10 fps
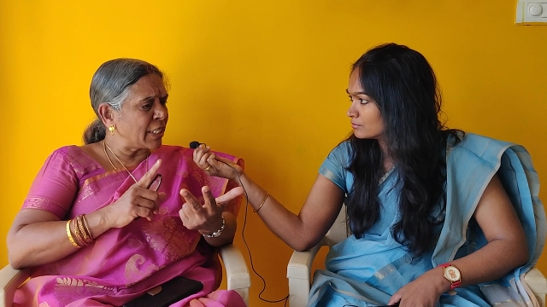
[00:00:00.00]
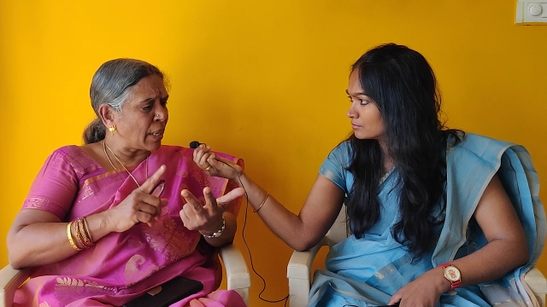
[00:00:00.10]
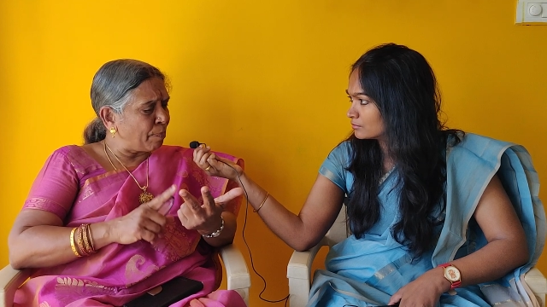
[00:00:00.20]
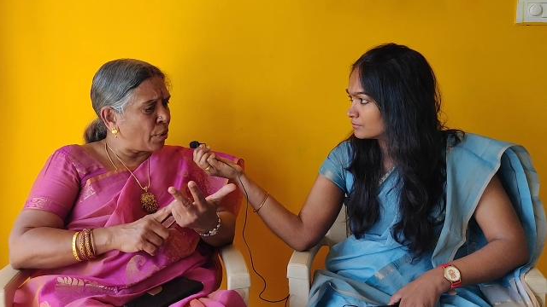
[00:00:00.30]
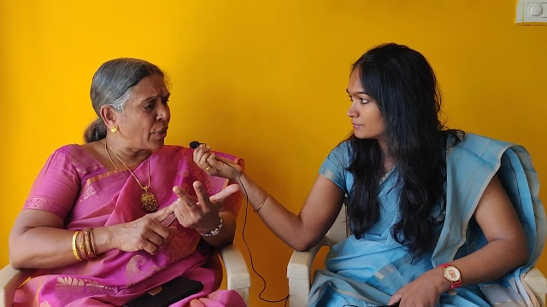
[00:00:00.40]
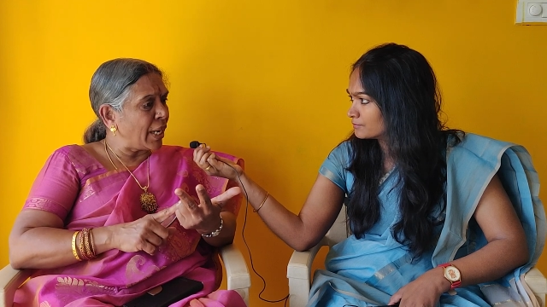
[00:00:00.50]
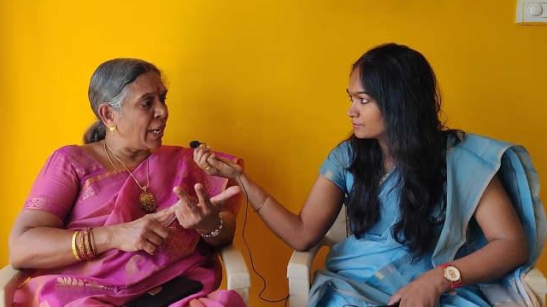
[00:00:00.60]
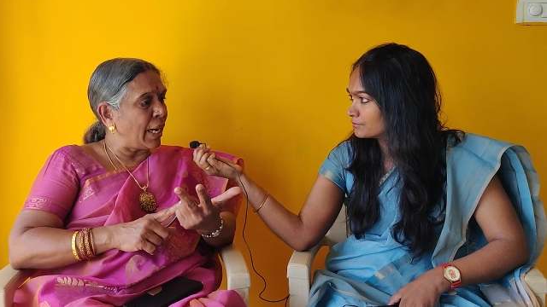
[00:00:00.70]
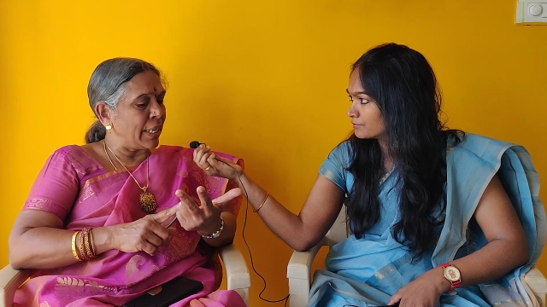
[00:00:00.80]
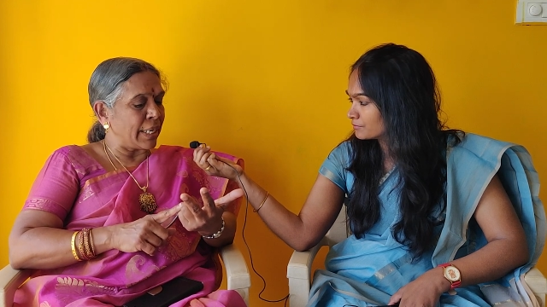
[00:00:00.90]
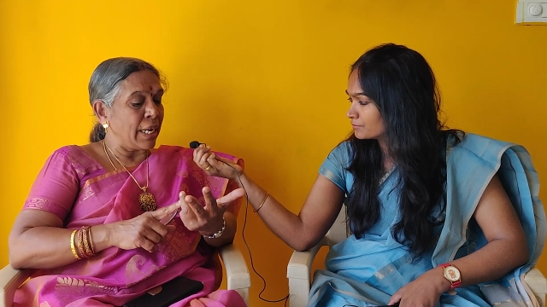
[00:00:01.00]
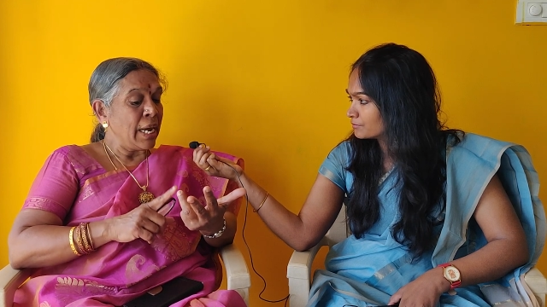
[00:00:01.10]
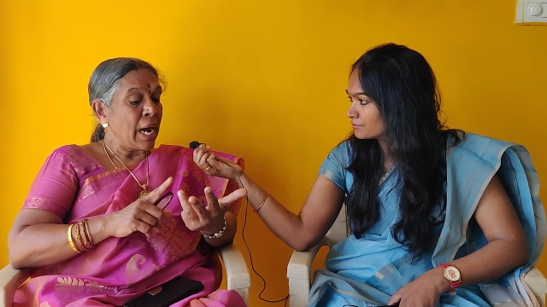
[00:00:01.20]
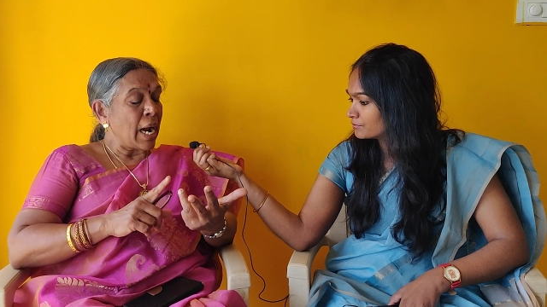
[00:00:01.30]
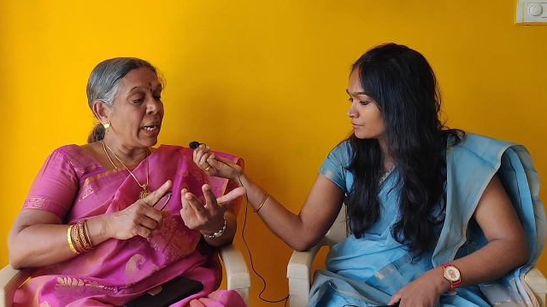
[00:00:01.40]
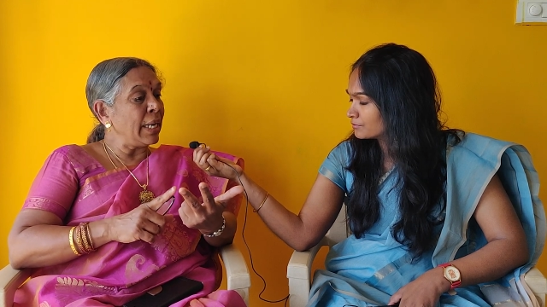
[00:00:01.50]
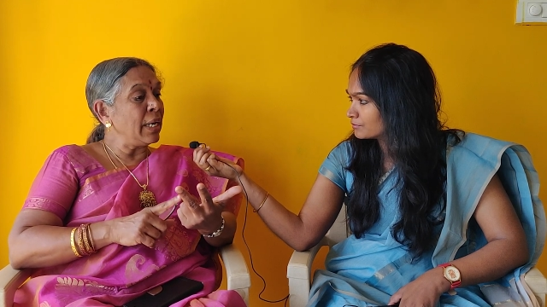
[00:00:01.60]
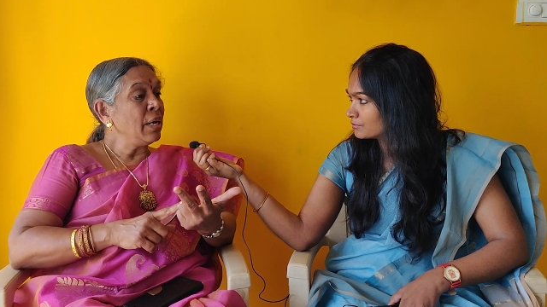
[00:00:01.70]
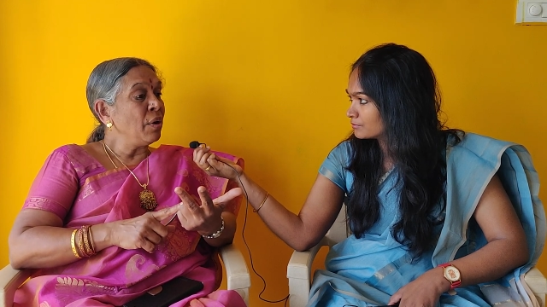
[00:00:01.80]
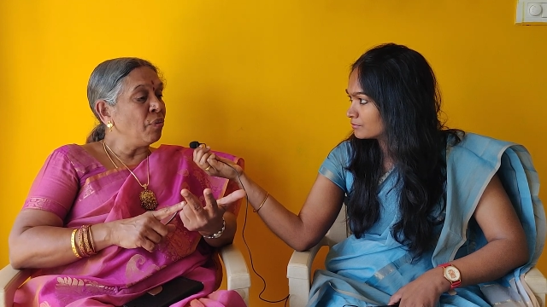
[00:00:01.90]
Speaker 1: they support a lot, and
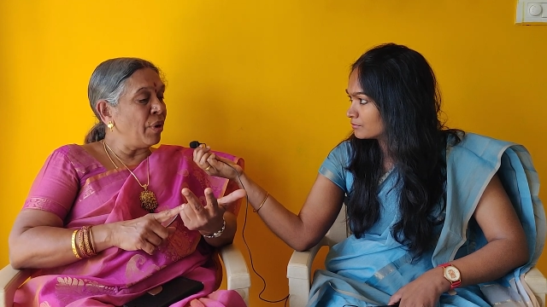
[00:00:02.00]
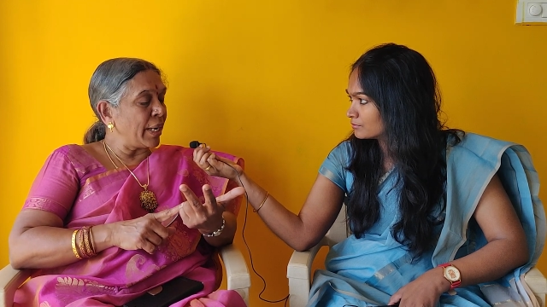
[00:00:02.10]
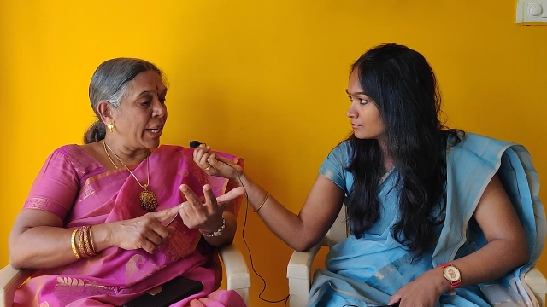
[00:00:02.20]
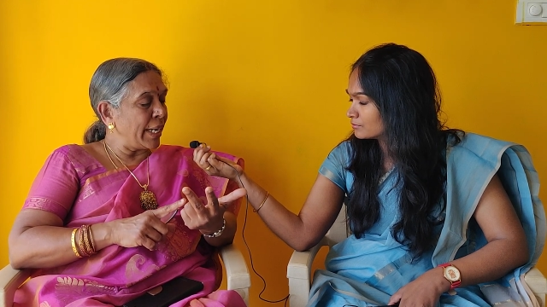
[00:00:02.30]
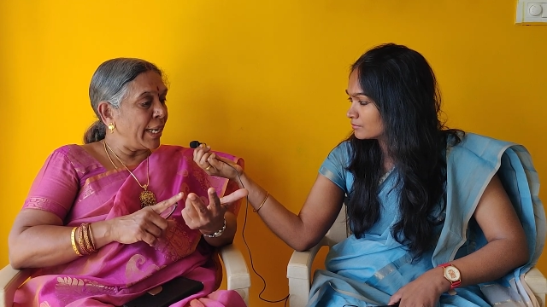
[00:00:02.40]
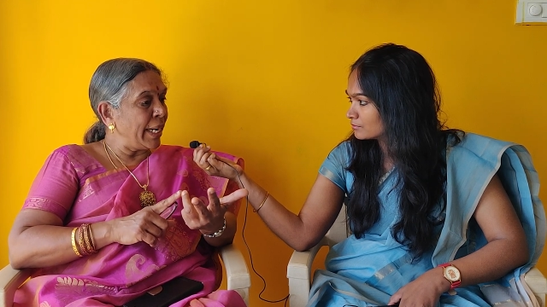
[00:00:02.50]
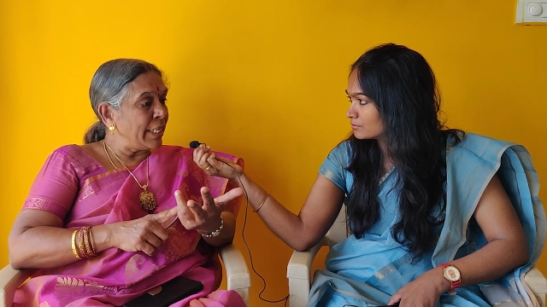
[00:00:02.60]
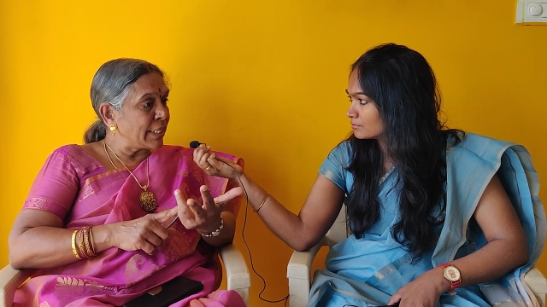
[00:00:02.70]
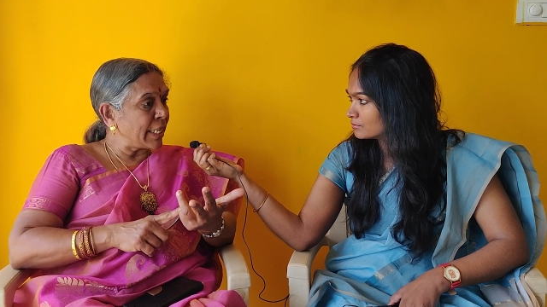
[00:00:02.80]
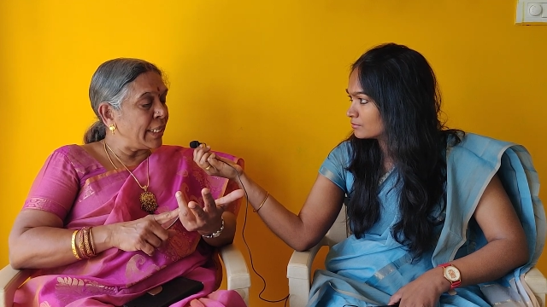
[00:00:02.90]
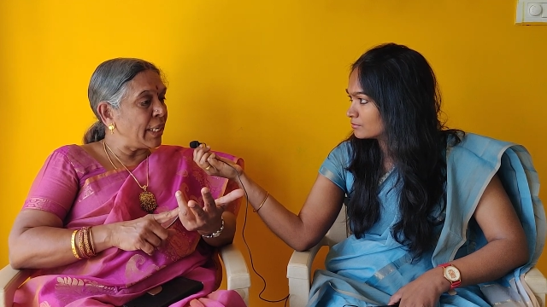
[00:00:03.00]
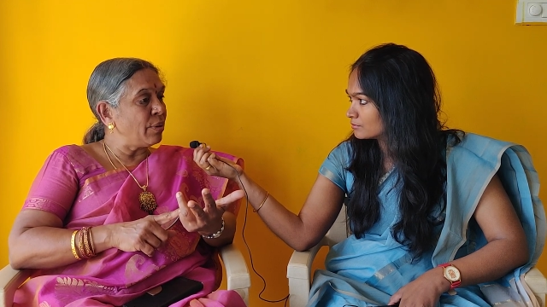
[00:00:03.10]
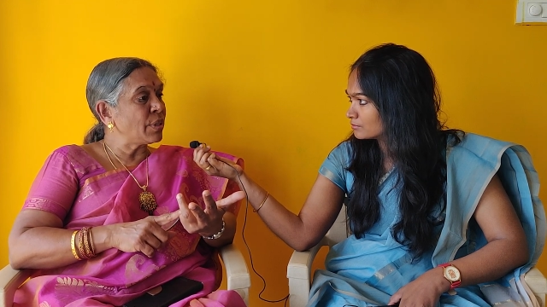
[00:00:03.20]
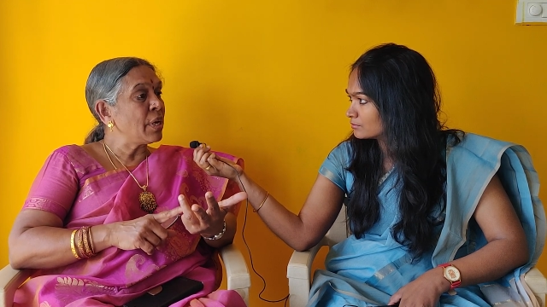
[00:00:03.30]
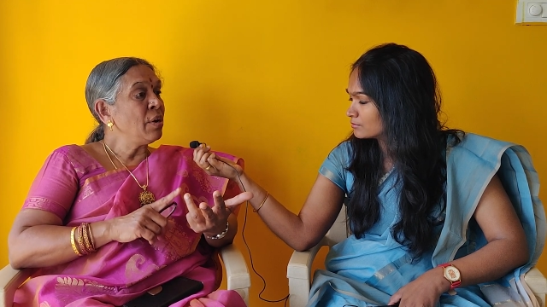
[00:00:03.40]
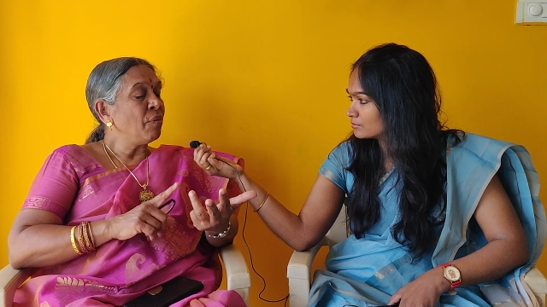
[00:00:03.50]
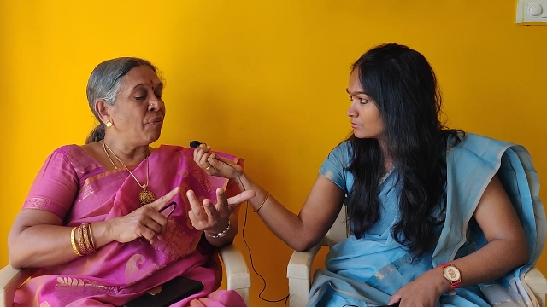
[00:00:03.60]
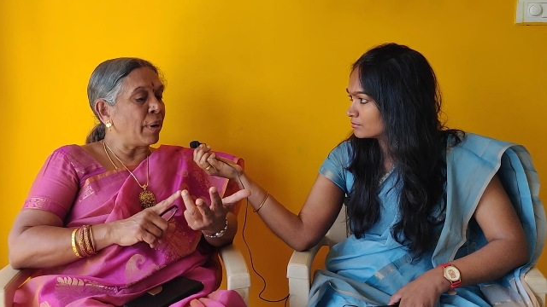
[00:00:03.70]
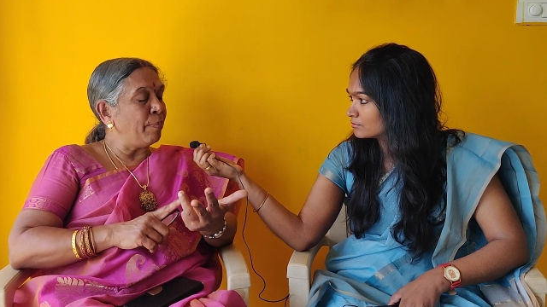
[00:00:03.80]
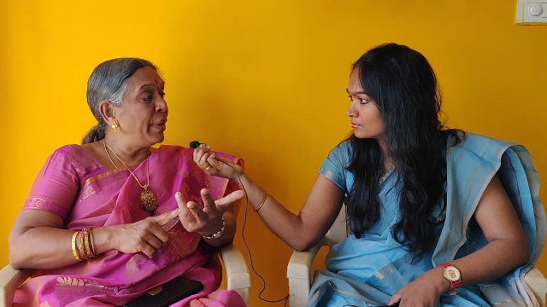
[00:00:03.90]
we are getting incentives
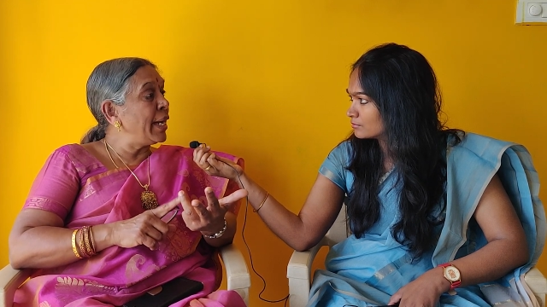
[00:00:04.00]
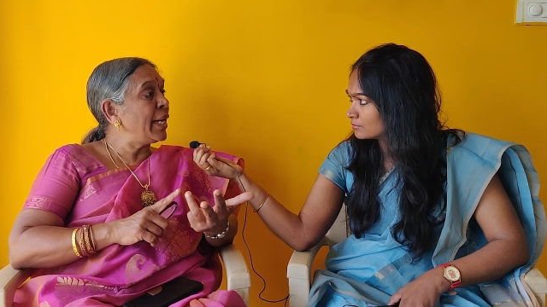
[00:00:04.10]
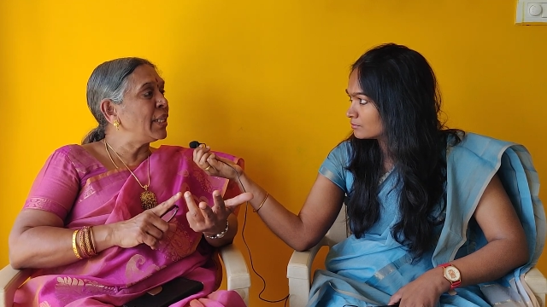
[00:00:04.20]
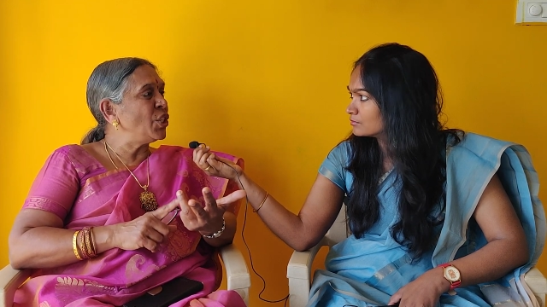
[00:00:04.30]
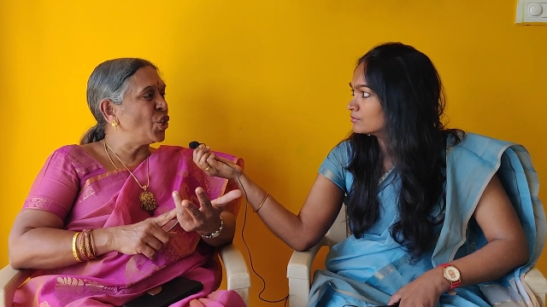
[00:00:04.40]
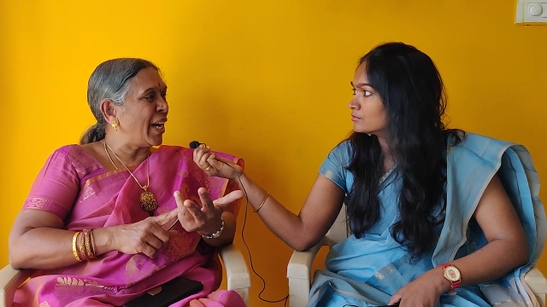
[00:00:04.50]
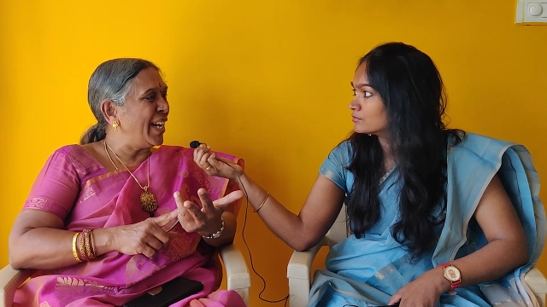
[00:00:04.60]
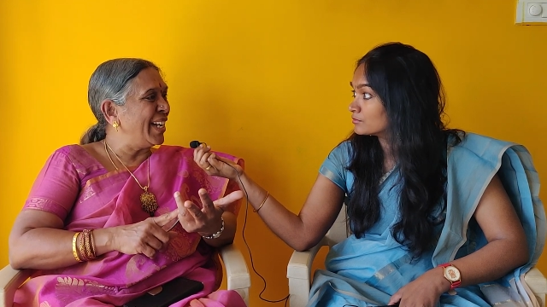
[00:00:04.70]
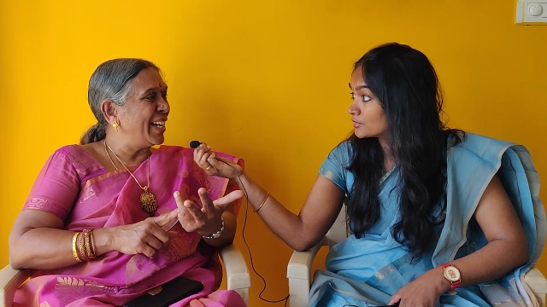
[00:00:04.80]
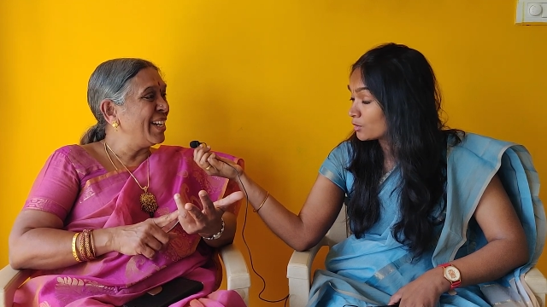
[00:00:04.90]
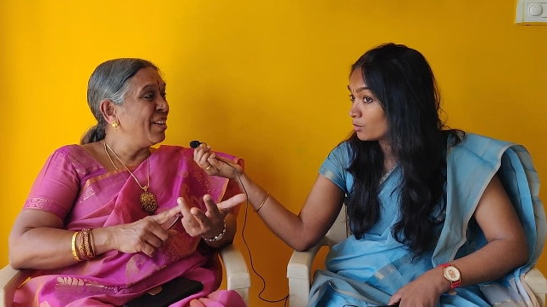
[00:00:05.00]
for bringing the child